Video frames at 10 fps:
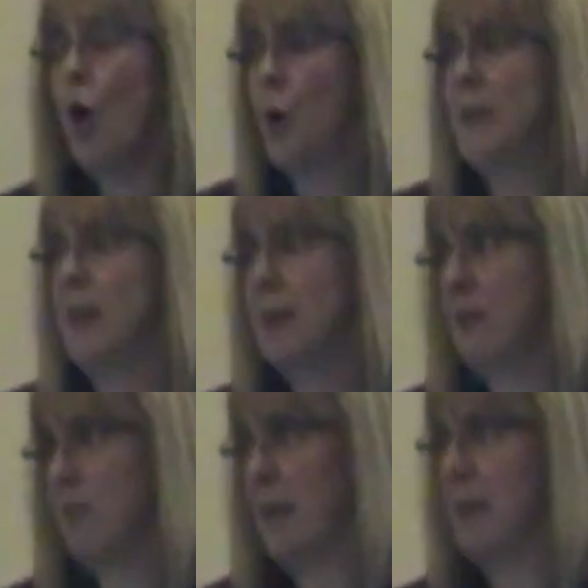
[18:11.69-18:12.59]
Or they
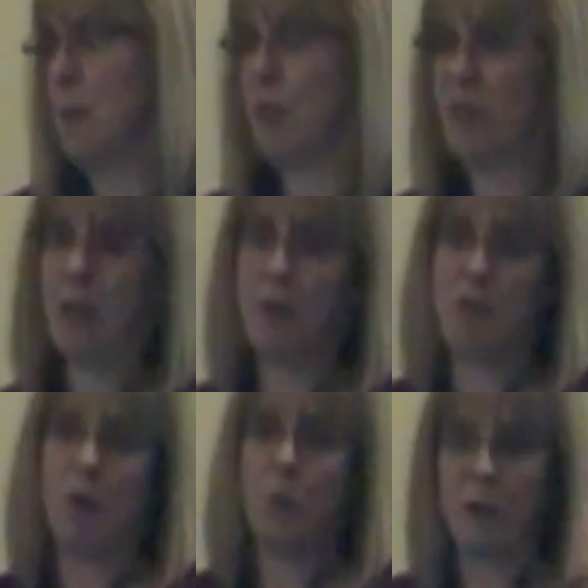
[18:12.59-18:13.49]
decide
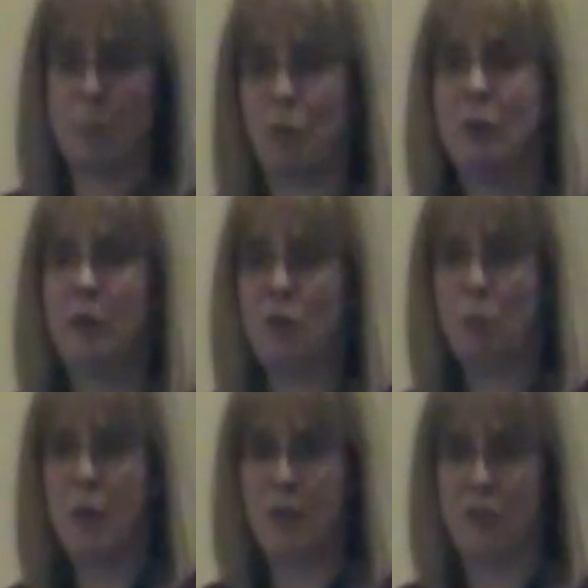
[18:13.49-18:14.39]
themselves, oh, what the
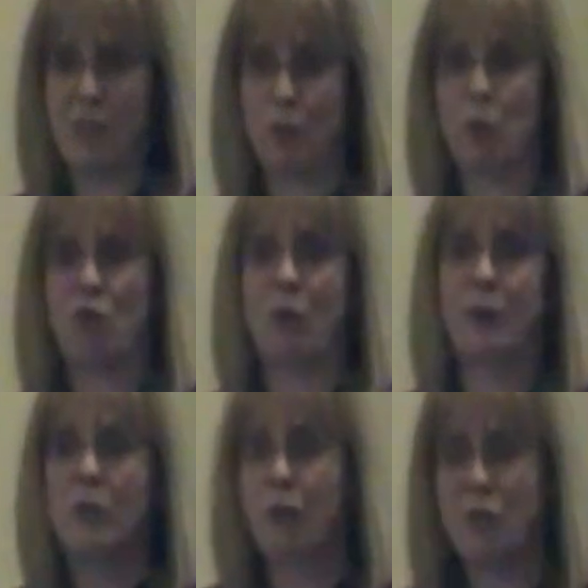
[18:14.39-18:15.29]
previous speaker said was so
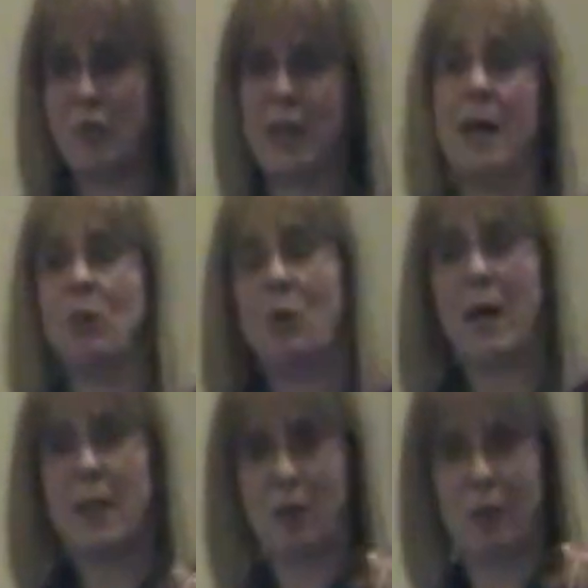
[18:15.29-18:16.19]
interesting, I'd
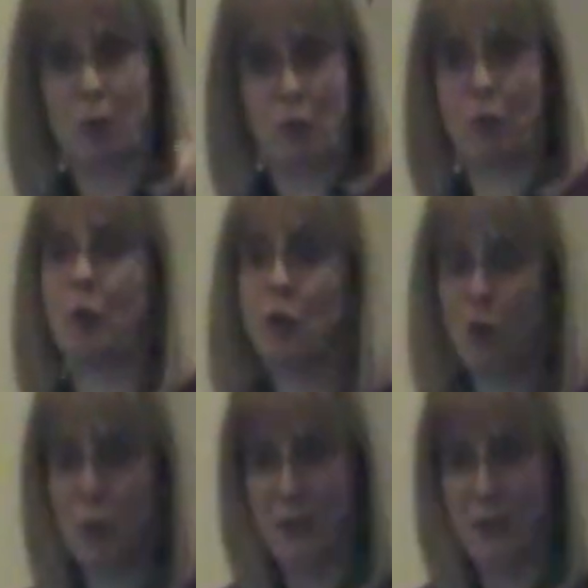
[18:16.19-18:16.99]
rather refer to